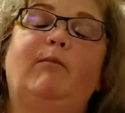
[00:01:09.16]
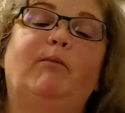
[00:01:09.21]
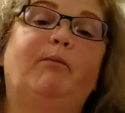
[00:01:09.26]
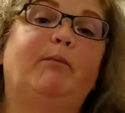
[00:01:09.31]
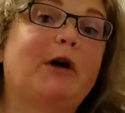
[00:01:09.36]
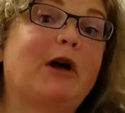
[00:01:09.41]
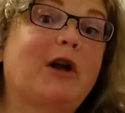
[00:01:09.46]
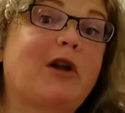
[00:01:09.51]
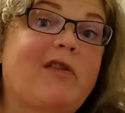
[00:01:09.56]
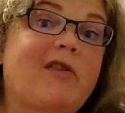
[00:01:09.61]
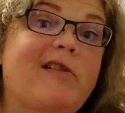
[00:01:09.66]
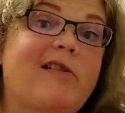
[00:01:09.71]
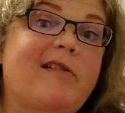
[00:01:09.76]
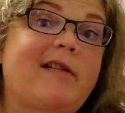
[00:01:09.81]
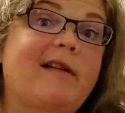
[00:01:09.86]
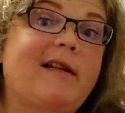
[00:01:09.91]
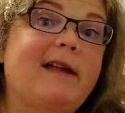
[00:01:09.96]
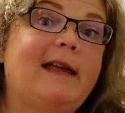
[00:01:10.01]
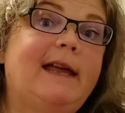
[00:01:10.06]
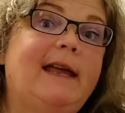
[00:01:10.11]
books
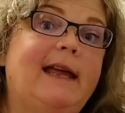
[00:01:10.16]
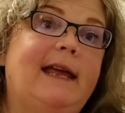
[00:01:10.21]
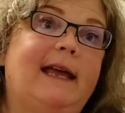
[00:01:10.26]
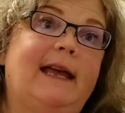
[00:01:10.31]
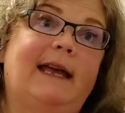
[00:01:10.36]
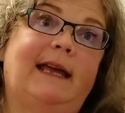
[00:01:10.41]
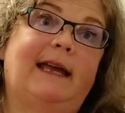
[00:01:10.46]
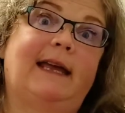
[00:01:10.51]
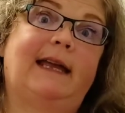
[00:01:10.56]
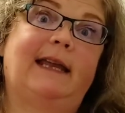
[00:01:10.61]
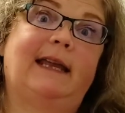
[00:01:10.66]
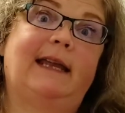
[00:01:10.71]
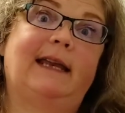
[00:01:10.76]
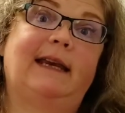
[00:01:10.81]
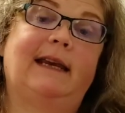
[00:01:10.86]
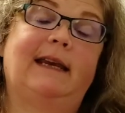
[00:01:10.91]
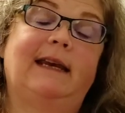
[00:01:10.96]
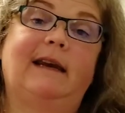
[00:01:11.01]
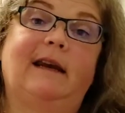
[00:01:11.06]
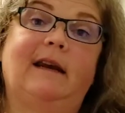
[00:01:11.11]

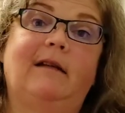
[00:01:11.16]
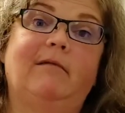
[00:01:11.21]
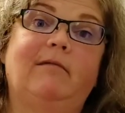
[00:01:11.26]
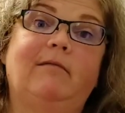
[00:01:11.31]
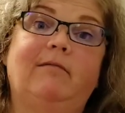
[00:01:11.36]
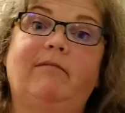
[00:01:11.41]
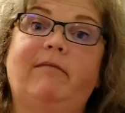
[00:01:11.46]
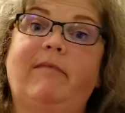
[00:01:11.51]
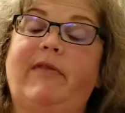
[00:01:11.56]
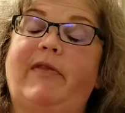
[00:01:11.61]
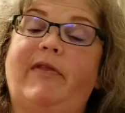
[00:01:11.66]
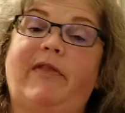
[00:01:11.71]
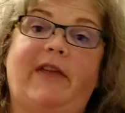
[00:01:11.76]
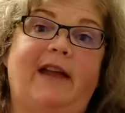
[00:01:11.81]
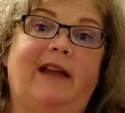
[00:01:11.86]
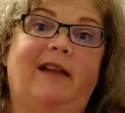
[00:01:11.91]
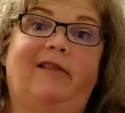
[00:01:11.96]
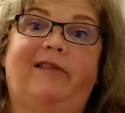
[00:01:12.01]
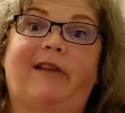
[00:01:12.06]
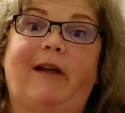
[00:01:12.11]
and
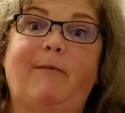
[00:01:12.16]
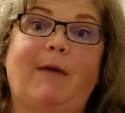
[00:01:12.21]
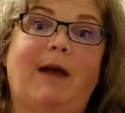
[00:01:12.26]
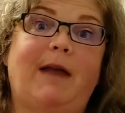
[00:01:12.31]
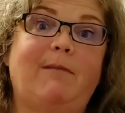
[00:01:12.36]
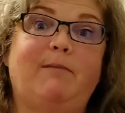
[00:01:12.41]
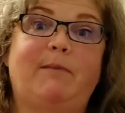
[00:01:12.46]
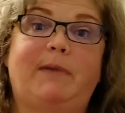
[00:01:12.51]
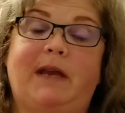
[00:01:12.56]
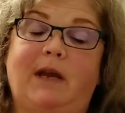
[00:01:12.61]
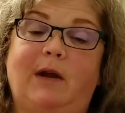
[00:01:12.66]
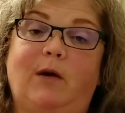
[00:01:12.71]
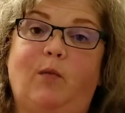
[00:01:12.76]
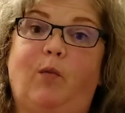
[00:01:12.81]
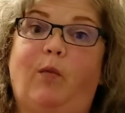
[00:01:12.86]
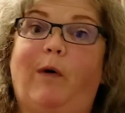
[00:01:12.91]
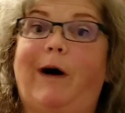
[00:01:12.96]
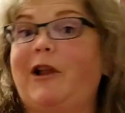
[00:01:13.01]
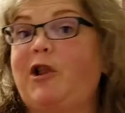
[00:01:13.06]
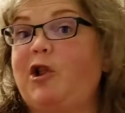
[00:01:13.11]
things I might be
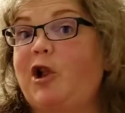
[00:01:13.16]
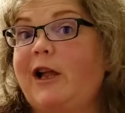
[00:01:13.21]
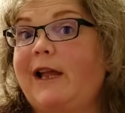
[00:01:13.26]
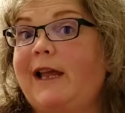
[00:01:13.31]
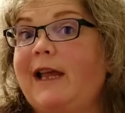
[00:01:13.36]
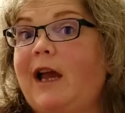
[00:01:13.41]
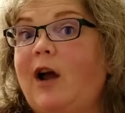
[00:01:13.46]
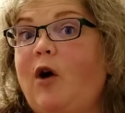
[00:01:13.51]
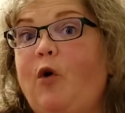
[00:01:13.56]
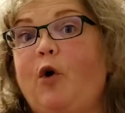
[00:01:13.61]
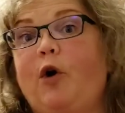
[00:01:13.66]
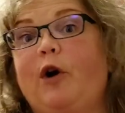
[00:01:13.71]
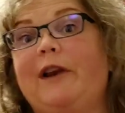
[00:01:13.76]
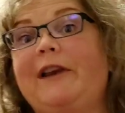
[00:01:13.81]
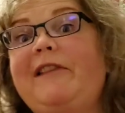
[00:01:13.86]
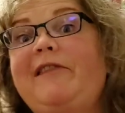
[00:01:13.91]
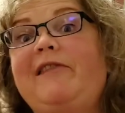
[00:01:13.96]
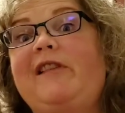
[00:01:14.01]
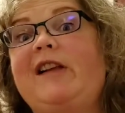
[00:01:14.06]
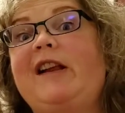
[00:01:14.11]
watching or
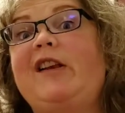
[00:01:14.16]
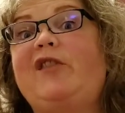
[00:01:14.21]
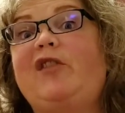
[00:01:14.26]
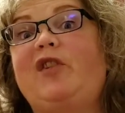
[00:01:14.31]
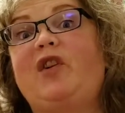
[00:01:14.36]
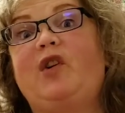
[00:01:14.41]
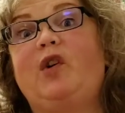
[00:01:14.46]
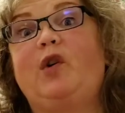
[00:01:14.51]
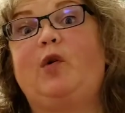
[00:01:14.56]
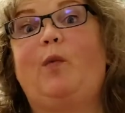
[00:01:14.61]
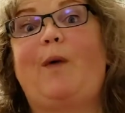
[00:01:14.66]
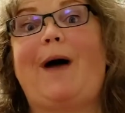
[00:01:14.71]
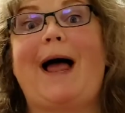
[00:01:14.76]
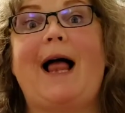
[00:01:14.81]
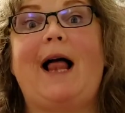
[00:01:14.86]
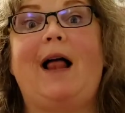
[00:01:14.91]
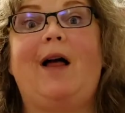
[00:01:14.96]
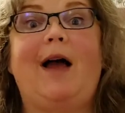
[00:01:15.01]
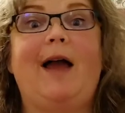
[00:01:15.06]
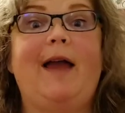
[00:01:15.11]
listening to
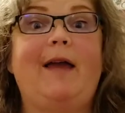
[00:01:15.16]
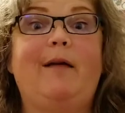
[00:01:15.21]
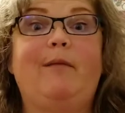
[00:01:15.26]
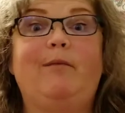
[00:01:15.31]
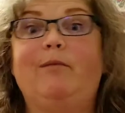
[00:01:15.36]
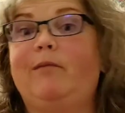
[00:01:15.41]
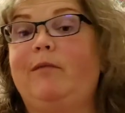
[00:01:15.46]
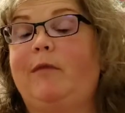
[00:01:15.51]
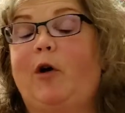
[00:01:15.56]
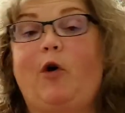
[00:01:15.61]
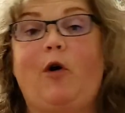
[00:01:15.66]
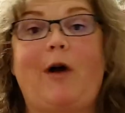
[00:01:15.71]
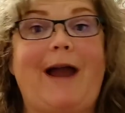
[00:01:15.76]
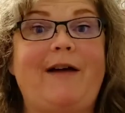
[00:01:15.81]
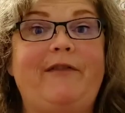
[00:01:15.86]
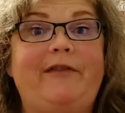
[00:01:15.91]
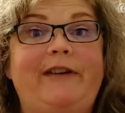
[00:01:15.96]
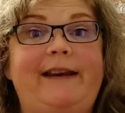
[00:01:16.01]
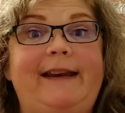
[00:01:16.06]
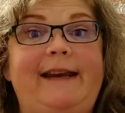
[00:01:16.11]
while I'm
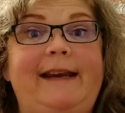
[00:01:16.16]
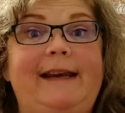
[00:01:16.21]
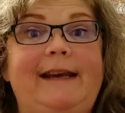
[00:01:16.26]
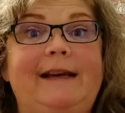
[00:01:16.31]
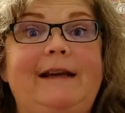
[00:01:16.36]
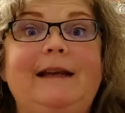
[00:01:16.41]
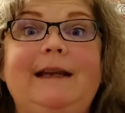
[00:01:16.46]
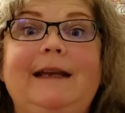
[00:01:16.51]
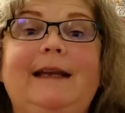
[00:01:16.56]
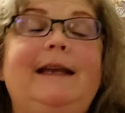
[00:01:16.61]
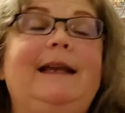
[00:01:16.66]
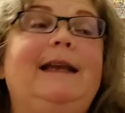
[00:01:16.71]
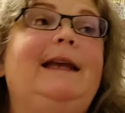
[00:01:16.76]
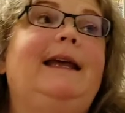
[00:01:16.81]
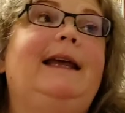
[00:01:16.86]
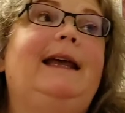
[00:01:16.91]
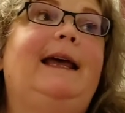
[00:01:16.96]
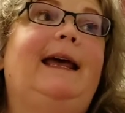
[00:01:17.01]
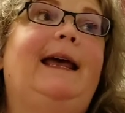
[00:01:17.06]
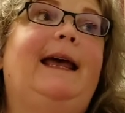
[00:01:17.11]
crafting,
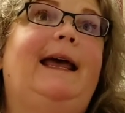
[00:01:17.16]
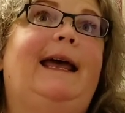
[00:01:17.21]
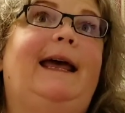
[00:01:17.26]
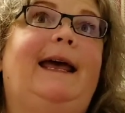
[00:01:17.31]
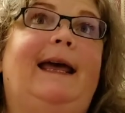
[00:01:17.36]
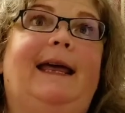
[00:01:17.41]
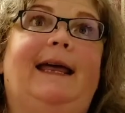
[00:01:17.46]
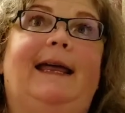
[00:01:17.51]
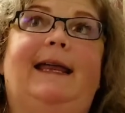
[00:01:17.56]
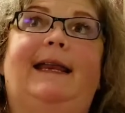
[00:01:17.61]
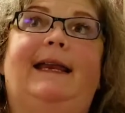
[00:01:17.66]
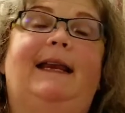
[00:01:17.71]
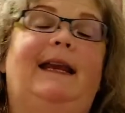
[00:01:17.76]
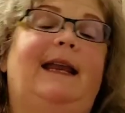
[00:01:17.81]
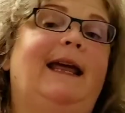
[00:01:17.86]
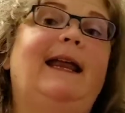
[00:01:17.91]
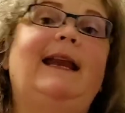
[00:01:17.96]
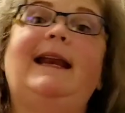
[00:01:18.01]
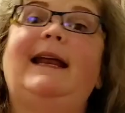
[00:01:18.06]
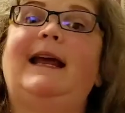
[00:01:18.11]
and
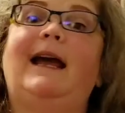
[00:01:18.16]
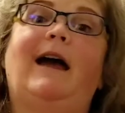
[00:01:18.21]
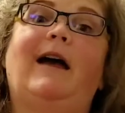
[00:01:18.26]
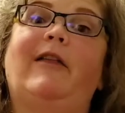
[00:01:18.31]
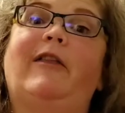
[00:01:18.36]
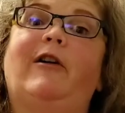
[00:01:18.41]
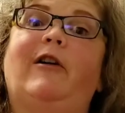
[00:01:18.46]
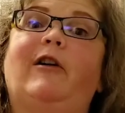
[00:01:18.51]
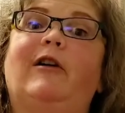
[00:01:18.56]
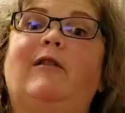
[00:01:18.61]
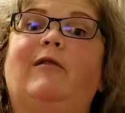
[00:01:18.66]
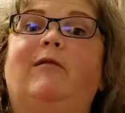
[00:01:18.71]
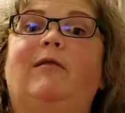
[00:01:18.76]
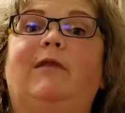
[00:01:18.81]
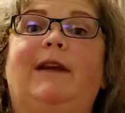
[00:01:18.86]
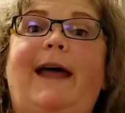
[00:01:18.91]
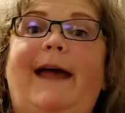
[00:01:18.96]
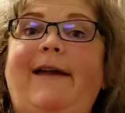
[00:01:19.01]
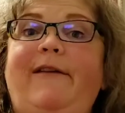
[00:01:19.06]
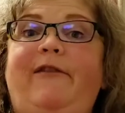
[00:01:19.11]
any other
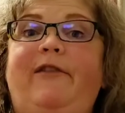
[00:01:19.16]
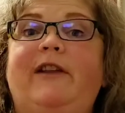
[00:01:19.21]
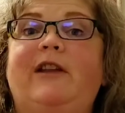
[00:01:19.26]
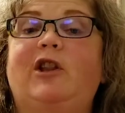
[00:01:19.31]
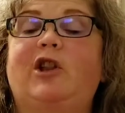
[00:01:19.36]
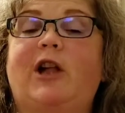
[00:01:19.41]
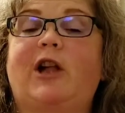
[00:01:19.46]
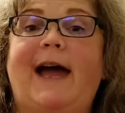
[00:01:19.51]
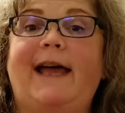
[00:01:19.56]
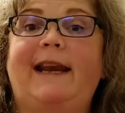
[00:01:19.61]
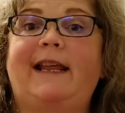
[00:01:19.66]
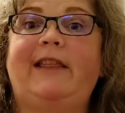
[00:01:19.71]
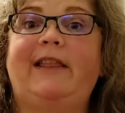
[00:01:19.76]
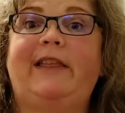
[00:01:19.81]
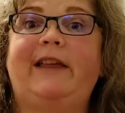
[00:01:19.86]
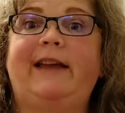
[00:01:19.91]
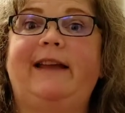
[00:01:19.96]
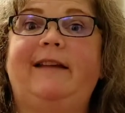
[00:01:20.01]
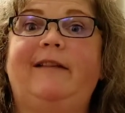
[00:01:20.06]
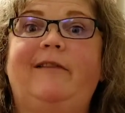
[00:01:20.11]
life and chatty
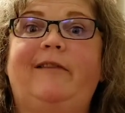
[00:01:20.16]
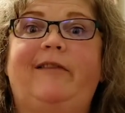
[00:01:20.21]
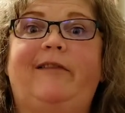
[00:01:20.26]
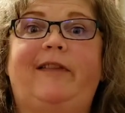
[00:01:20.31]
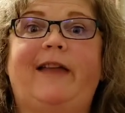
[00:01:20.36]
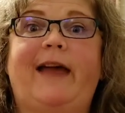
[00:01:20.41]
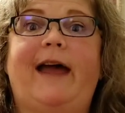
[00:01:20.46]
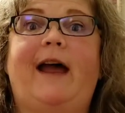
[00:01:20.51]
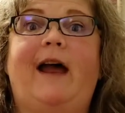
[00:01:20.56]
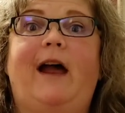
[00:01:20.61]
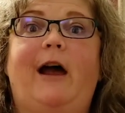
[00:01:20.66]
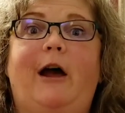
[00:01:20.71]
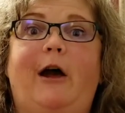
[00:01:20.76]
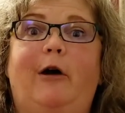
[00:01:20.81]
things that